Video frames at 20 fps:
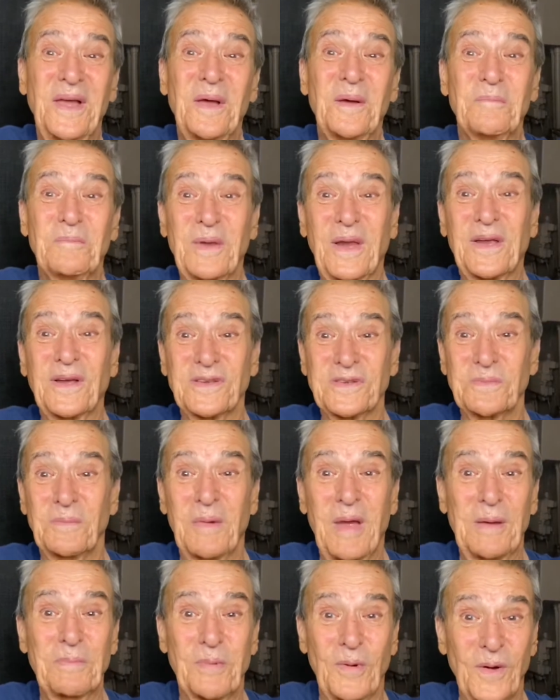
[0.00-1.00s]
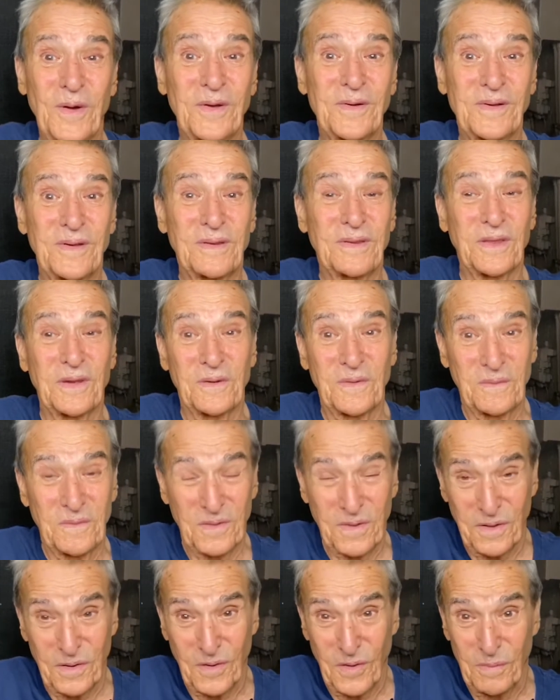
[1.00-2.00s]
because my bird the
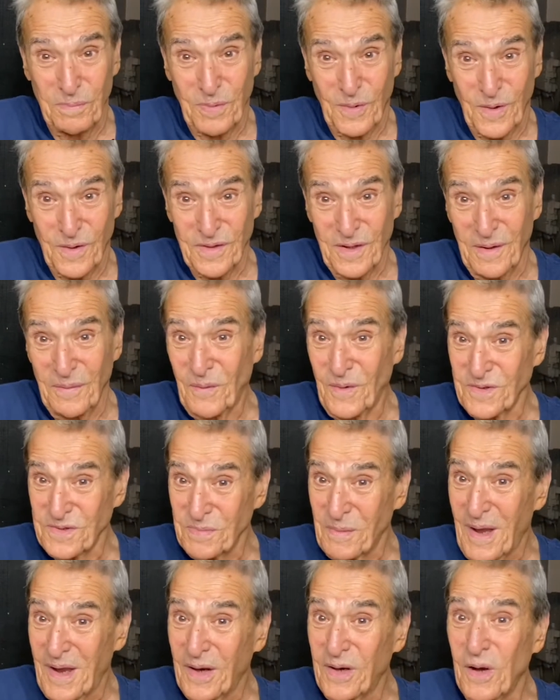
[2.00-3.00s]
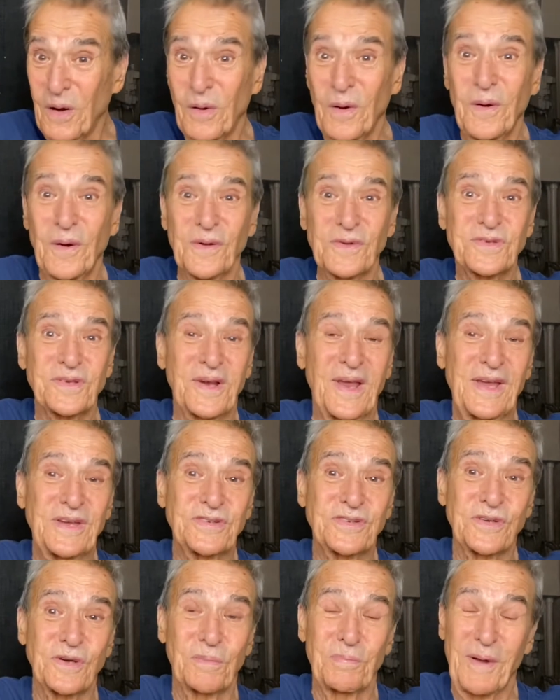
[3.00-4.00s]
the good bird that was my co-host
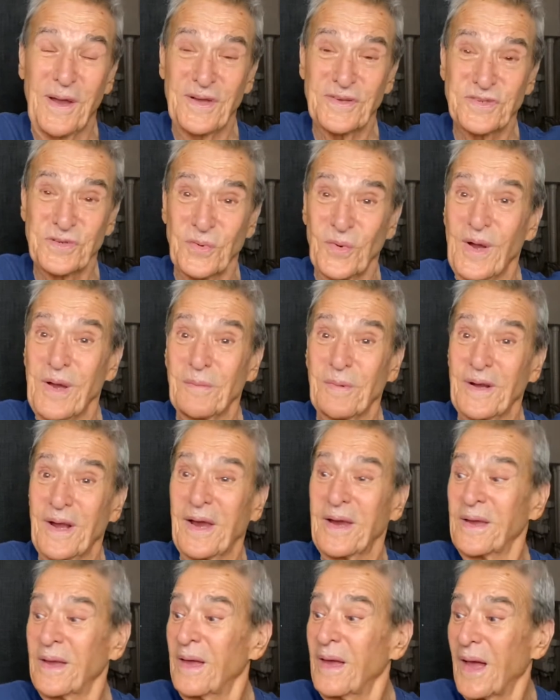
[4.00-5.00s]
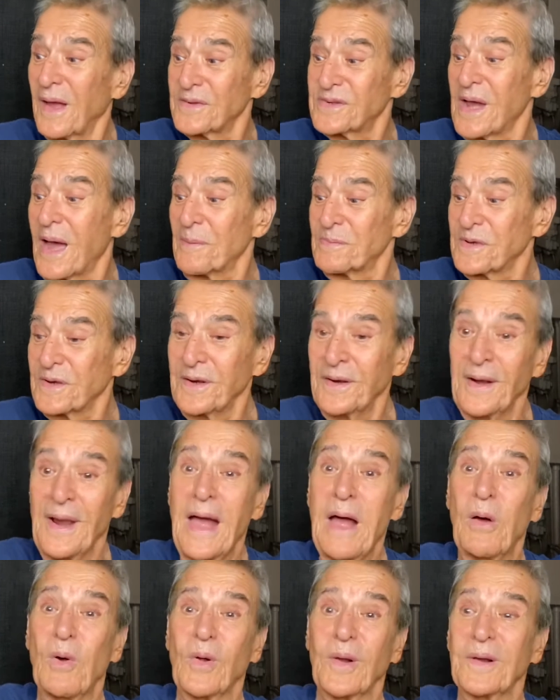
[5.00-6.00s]
last year passed away but I adopted an
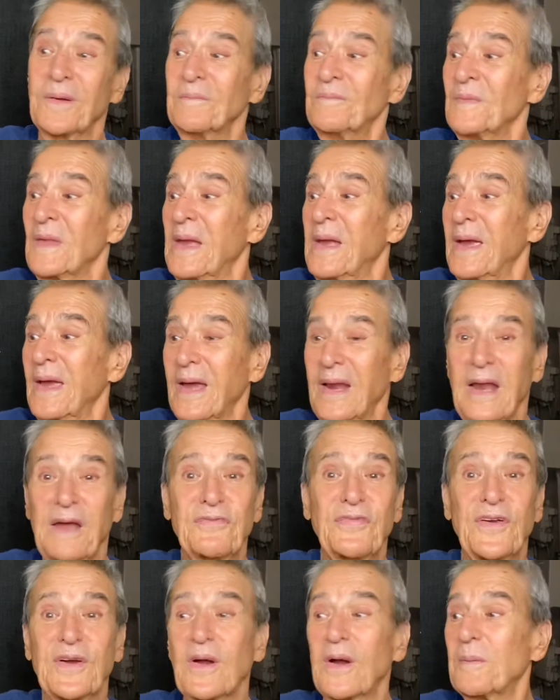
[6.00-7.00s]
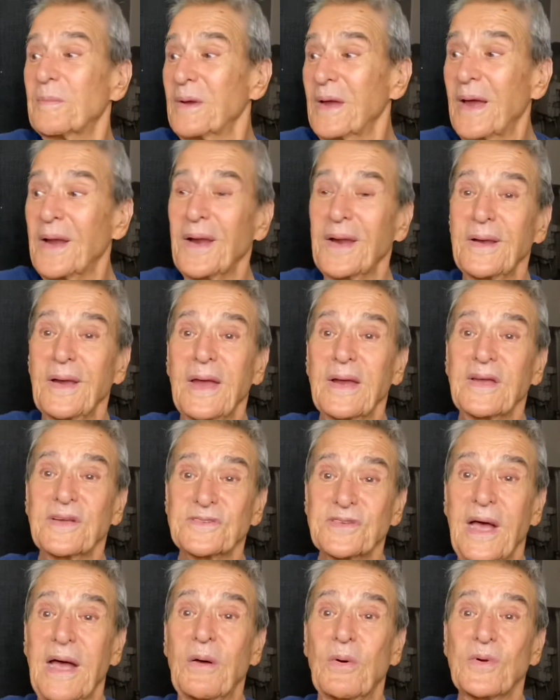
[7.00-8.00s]
owl and I figured I'll be on at night
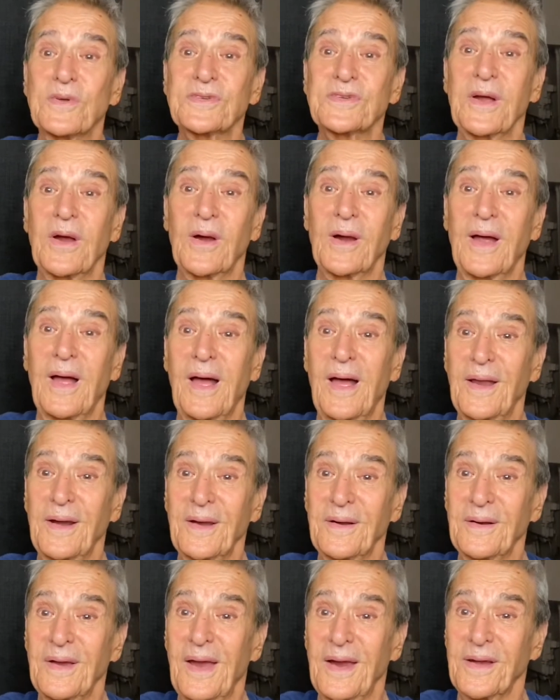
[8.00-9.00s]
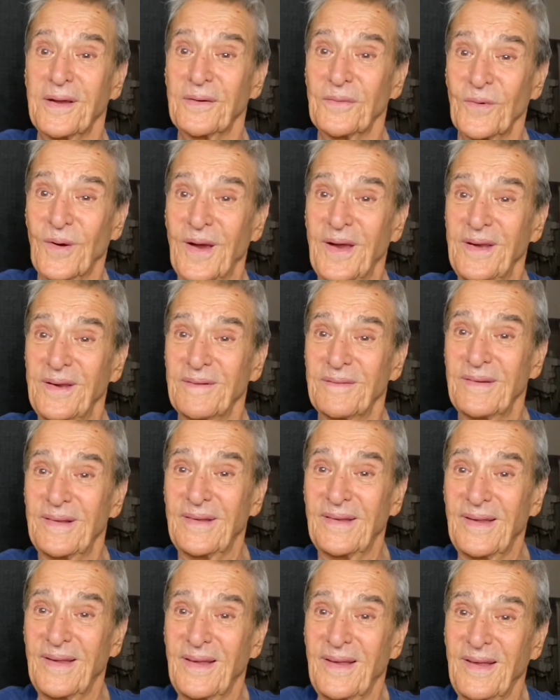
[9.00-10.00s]
because owls are on at night right
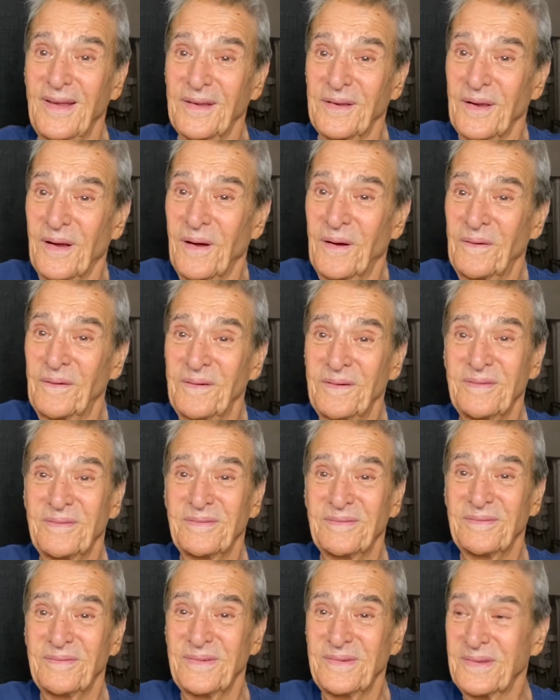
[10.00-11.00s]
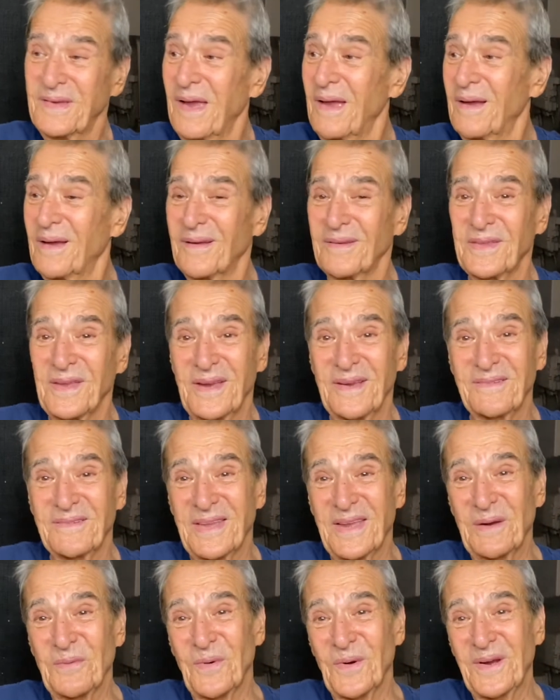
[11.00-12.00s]
no yeah they
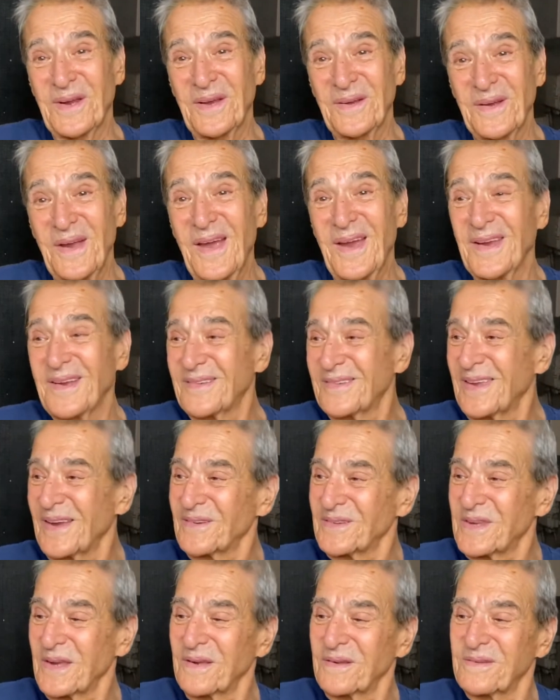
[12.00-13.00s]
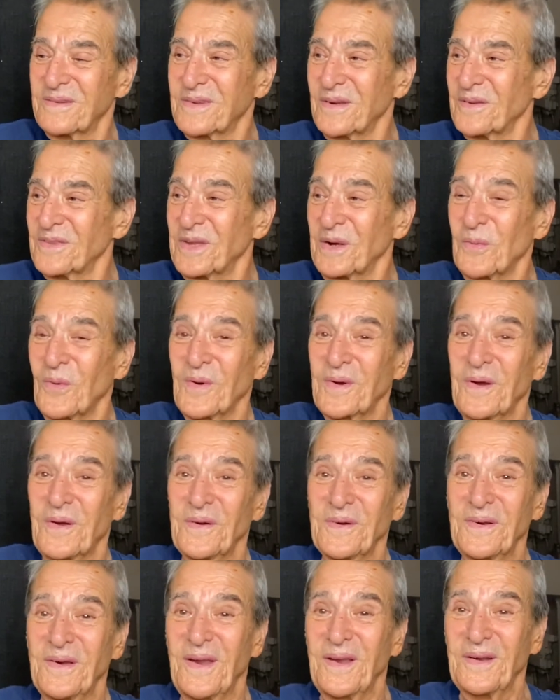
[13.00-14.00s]
they work at night don't they don't they work
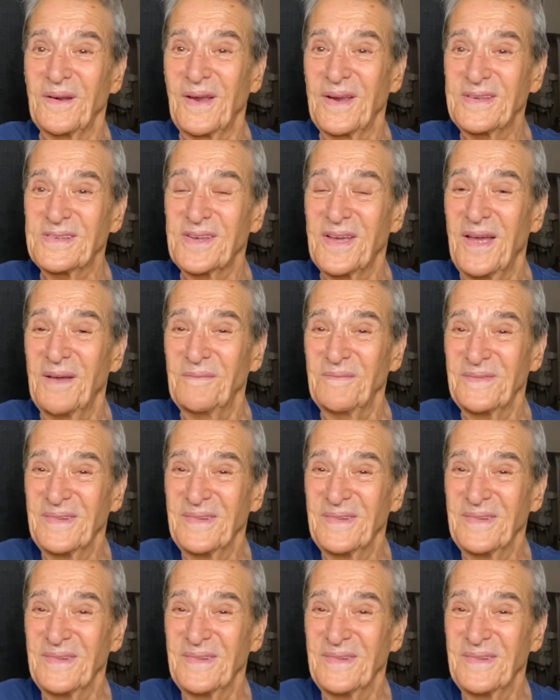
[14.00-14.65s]
all at nighttime